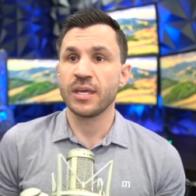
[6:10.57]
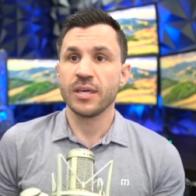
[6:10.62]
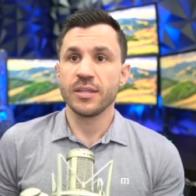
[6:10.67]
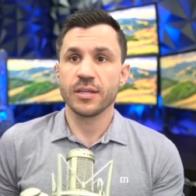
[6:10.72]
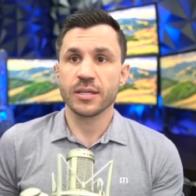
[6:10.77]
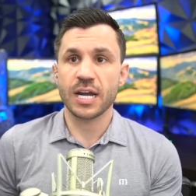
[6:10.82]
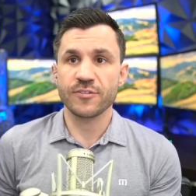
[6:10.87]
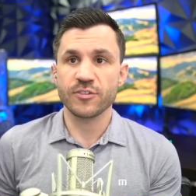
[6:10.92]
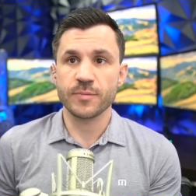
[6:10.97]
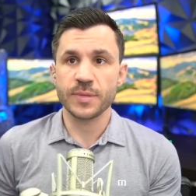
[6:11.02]

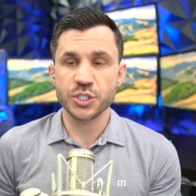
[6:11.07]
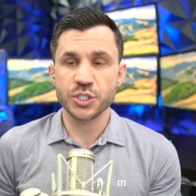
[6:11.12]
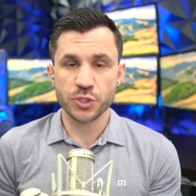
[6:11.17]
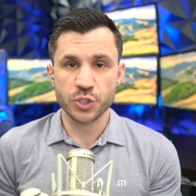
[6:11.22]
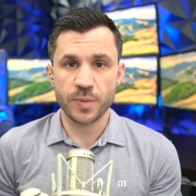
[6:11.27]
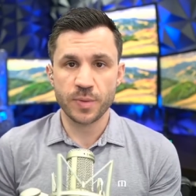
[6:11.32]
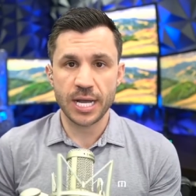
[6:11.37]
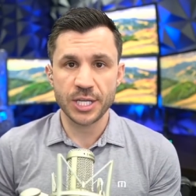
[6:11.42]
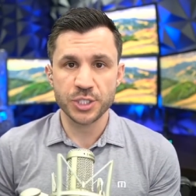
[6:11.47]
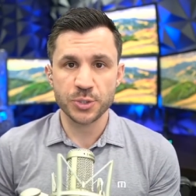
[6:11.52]
The government's
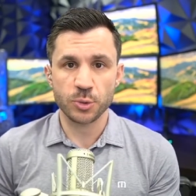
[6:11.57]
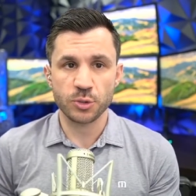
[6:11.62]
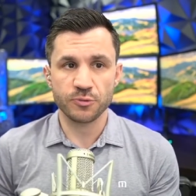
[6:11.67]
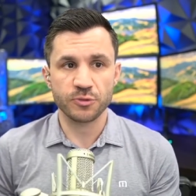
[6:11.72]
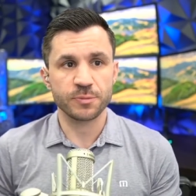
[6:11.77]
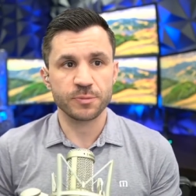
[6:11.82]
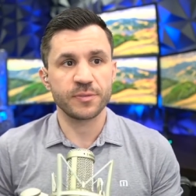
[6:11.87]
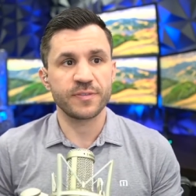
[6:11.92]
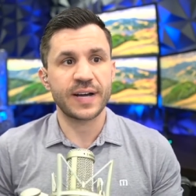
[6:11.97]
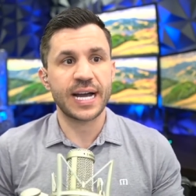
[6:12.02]
responsible
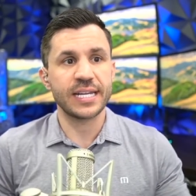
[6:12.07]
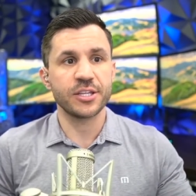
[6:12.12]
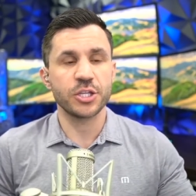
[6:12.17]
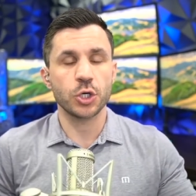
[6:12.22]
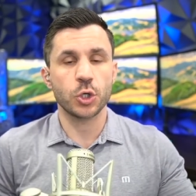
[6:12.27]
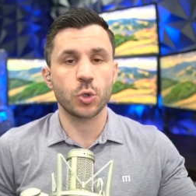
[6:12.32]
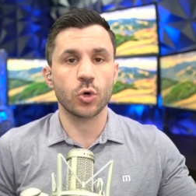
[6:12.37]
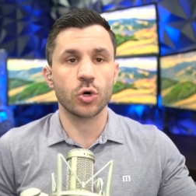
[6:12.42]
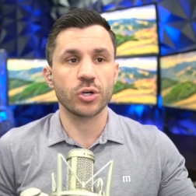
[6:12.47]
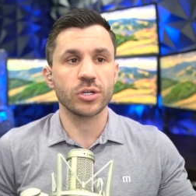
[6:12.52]
for providing the
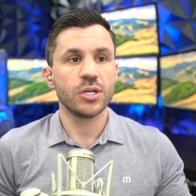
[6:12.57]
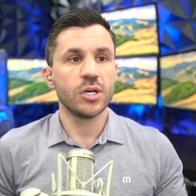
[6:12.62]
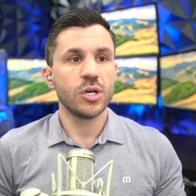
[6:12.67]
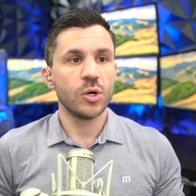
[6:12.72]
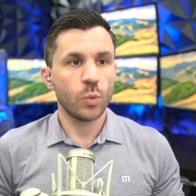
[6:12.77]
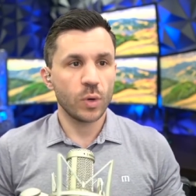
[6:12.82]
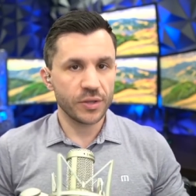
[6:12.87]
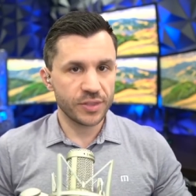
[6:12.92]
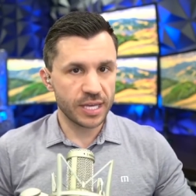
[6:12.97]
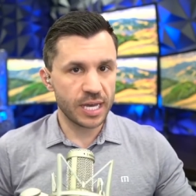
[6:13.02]
court
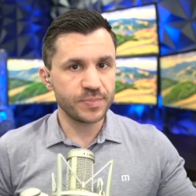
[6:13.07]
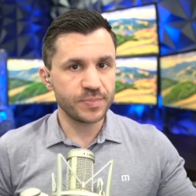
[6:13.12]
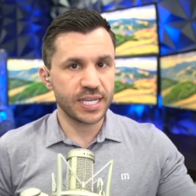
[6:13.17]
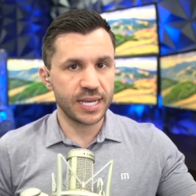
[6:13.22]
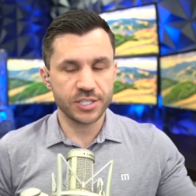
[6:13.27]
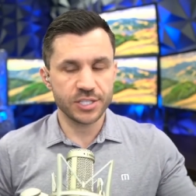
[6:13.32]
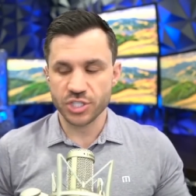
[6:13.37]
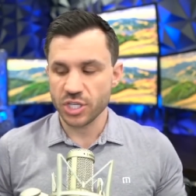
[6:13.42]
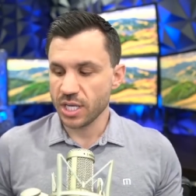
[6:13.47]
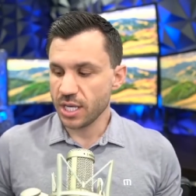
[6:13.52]
with
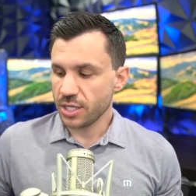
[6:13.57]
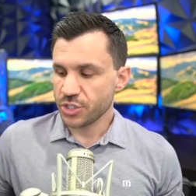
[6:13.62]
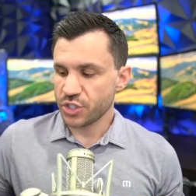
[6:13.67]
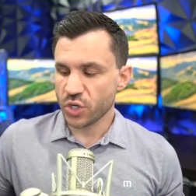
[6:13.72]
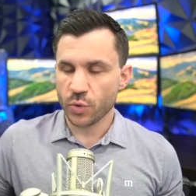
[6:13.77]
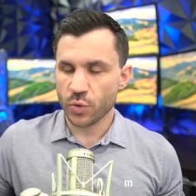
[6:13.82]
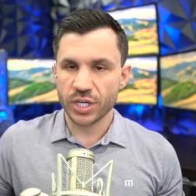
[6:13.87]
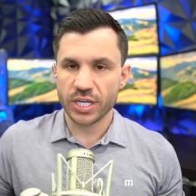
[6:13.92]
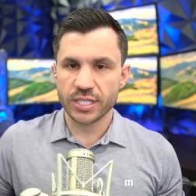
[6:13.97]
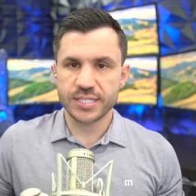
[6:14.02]
updates.
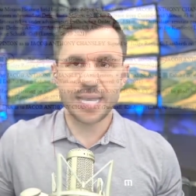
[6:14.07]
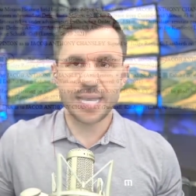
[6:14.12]
So we're going to